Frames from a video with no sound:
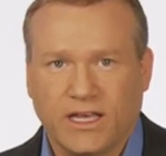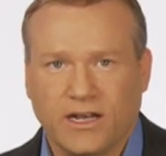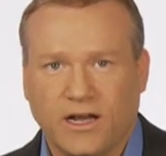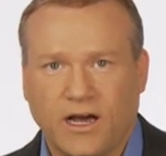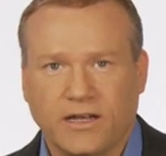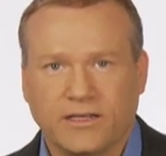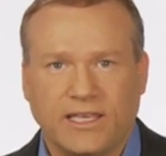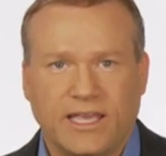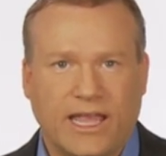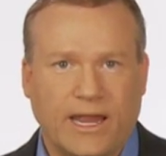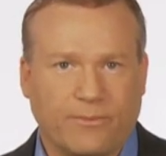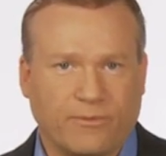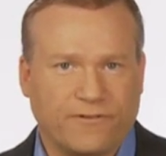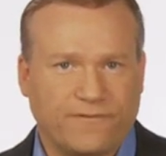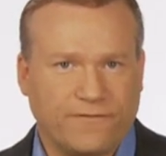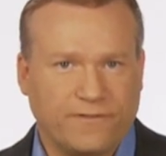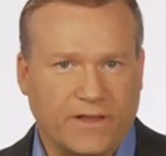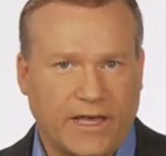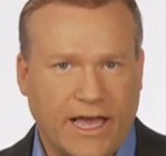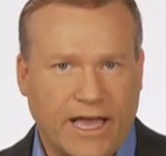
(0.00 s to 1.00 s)
an on-camera
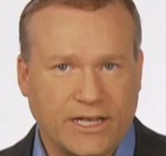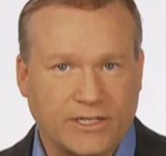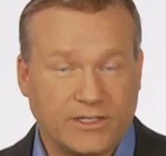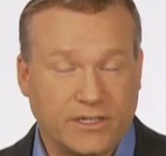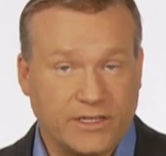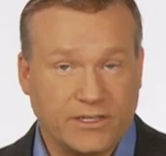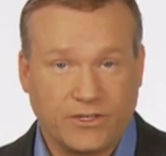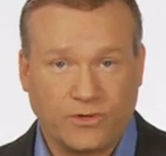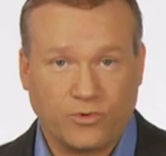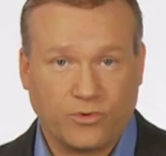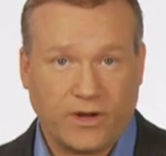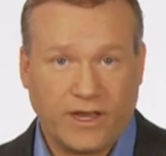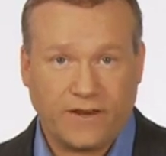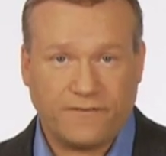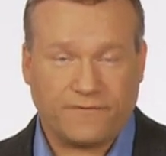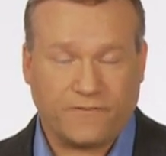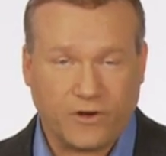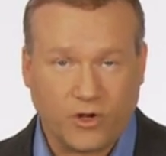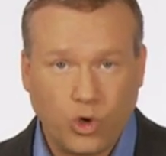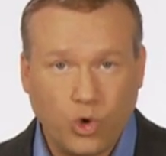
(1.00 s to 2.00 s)
flash is
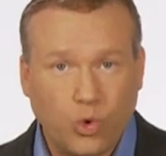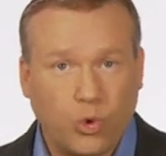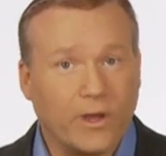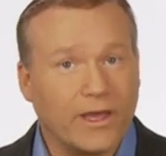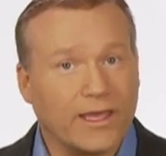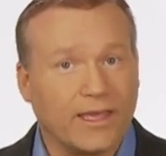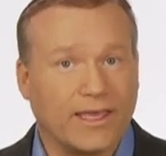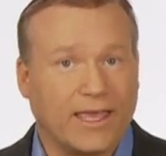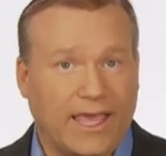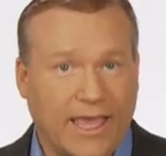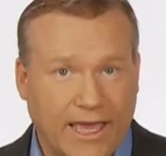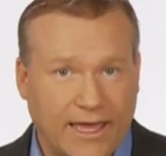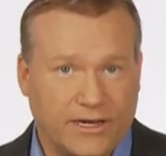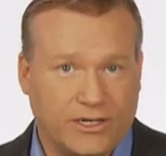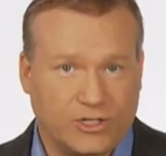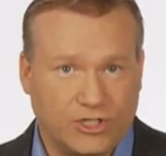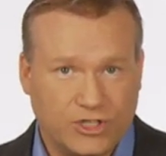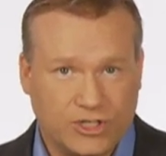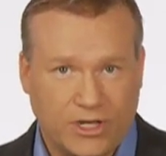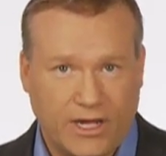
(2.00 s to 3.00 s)
great for quick,
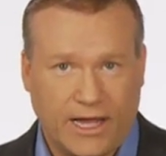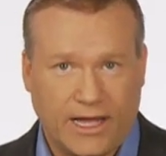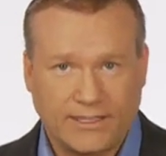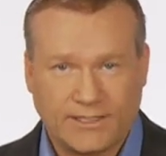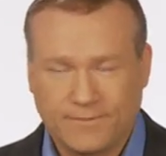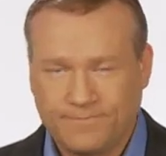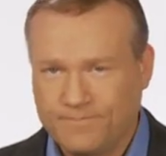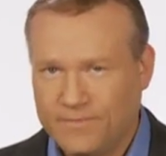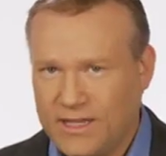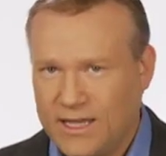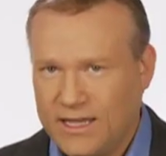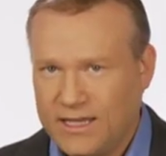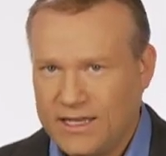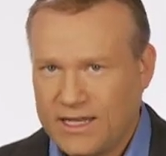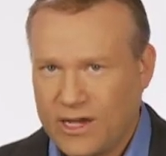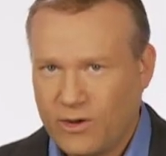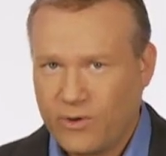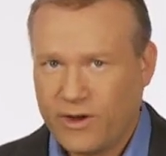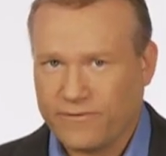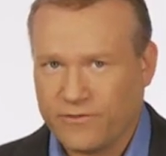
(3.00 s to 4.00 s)
candid shots.
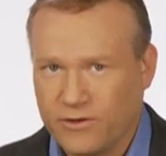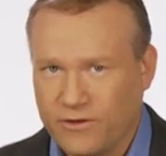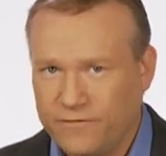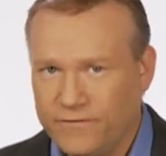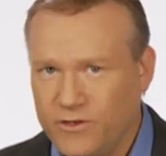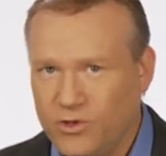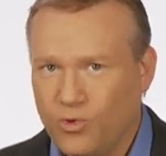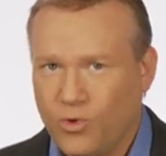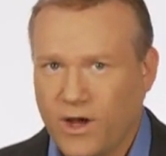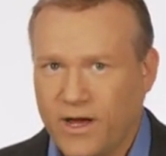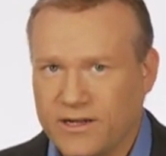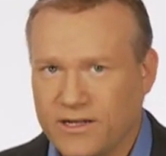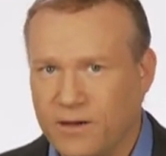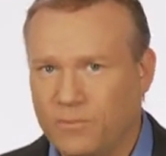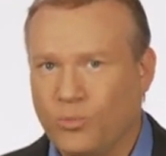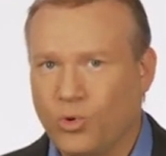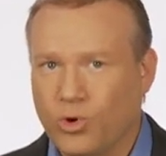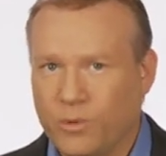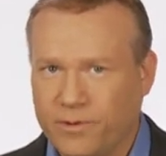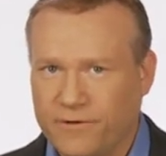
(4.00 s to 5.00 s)
However, if you want a
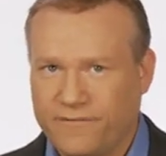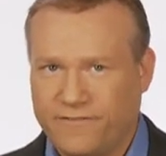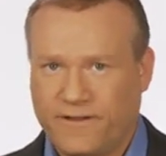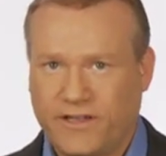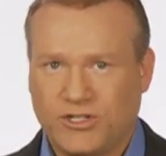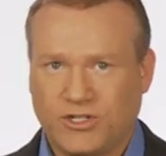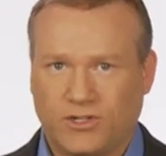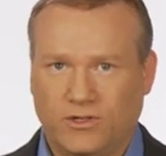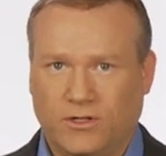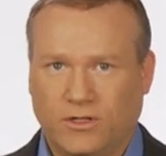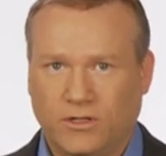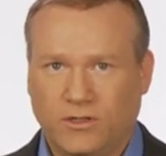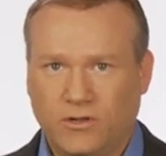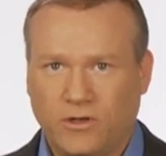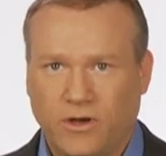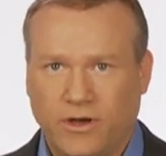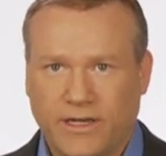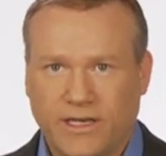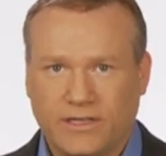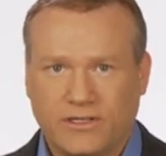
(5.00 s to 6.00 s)
more professional
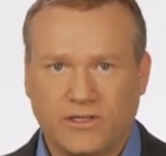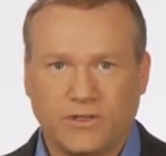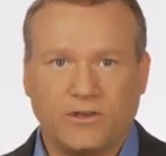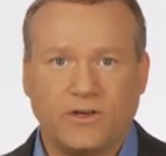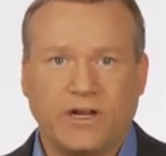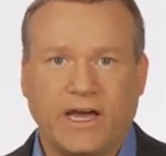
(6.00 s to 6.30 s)
look, it's a good